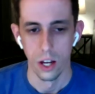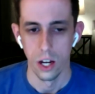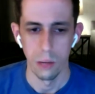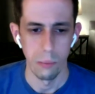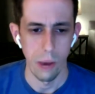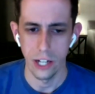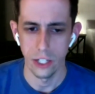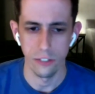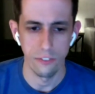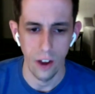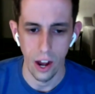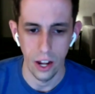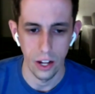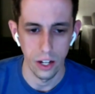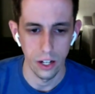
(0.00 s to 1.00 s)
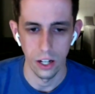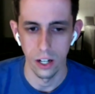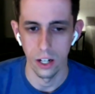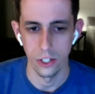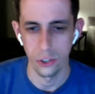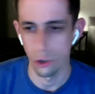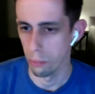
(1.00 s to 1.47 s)
Imagify,
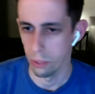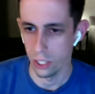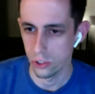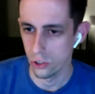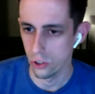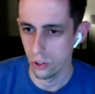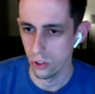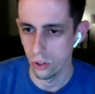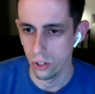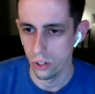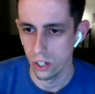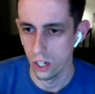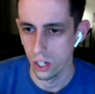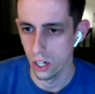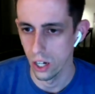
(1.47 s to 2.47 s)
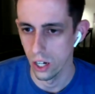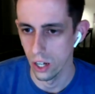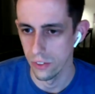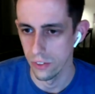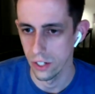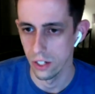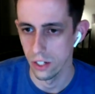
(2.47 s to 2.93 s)
Short Pixel, I
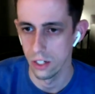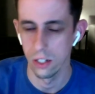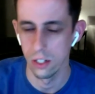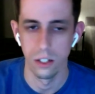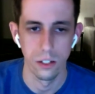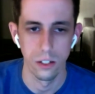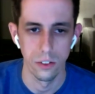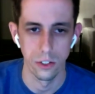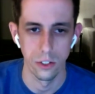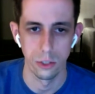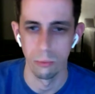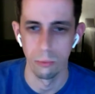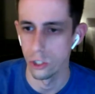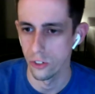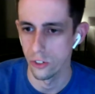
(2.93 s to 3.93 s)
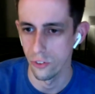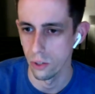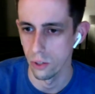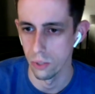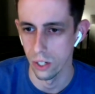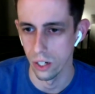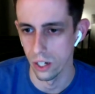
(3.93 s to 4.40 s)
think the Smush from
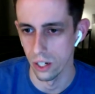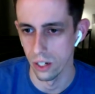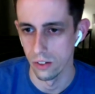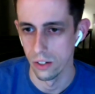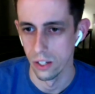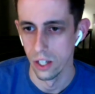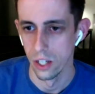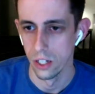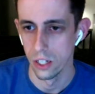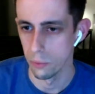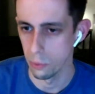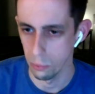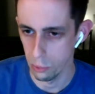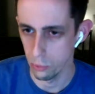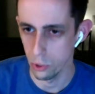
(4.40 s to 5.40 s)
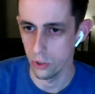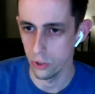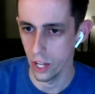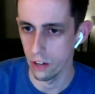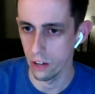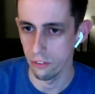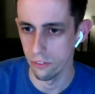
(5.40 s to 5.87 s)
WP Mu
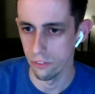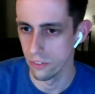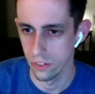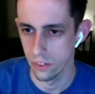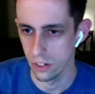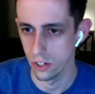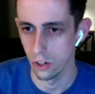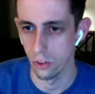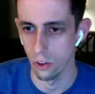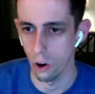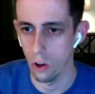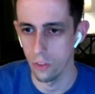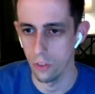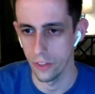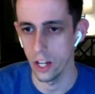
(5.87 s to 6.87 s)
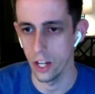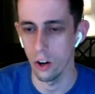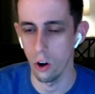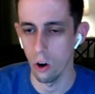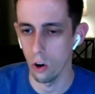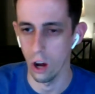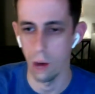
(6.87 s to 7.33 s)
Dev, you know, they
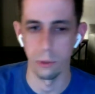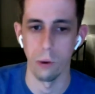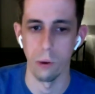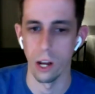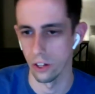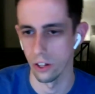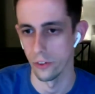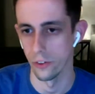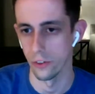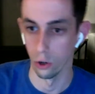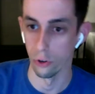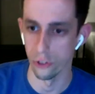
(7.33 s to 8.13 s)
all optimize on their own